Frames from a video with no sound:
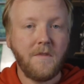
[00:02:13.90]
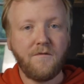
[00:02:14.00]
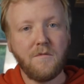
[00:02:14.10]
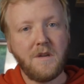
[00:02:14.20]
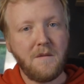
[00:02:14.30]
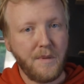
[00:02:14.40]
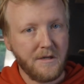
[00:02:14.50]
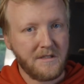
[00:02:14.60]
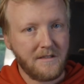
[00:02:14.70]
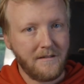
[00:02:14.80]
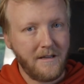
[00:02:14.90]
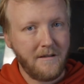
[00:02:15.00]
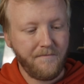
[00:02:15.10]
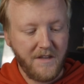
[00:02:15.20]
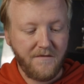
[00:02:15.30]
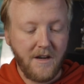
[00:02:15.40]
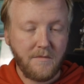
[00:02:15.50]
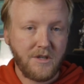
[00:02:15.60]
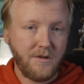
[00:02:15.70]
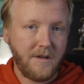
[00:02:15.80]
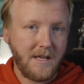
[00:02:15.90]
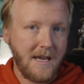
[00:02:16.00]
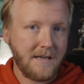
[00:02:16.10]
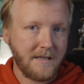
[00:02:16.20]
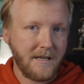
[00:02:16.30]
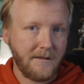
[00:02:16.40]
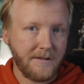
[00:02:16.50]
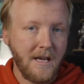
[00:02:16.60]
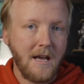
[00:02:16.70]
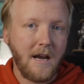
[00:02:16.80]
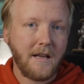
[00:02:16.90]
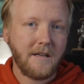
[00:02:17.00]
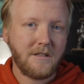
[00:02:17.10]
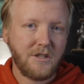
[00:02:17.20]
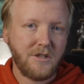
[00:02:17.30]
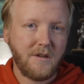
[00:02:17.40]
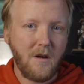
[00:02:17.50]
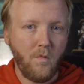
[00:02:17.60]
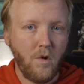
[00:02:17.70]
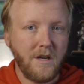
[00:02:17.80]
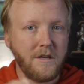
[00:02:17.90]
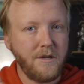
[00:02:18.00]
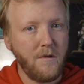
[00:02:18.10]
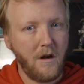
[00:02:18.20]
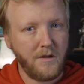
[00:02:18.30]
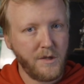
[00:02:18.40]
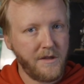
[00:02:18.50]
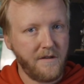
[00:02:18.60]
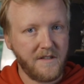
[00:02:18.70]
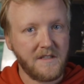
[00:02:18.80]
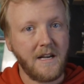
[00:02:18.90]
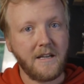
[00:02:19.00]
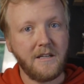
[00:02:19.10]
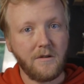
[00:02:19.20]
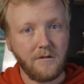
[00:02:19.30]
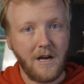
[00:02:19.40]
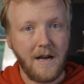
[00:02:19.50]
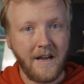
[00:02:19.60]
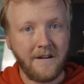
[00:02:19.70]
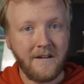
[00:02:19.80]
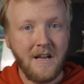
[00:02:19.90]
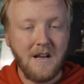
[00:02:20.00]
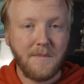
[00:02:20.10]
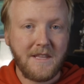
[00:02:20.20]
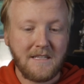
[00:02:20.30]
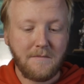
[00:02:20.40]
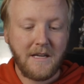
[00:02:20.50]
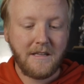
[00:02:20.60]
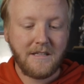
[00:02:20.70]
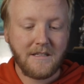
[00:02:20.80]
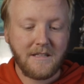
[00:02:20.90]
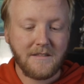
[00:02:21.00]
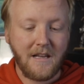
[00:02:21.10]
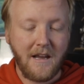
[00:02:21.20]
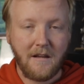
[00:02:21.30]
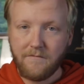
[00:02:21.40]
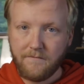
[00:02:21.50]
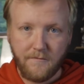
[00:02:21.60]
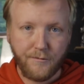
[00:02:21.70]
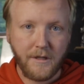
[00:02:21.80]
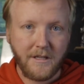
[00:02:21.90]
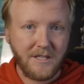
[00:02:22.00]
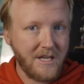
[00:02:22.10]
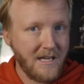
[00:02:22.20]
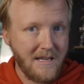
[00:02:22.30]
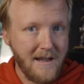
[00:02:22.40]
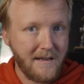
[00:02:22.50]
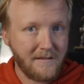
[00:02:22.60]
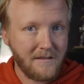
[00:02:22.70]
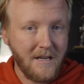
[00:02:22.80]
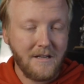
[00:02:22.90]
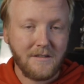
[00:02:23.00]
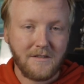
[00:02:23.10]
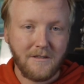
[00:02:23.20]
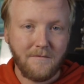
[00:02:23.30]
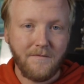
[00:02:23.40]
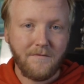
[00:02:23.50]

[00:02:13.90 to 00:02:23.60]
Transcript: For me personally, if I'm shooting handheld, I like to shoot at 1/200th of a second or higher, but that's mainly just because I have really shaky hands. So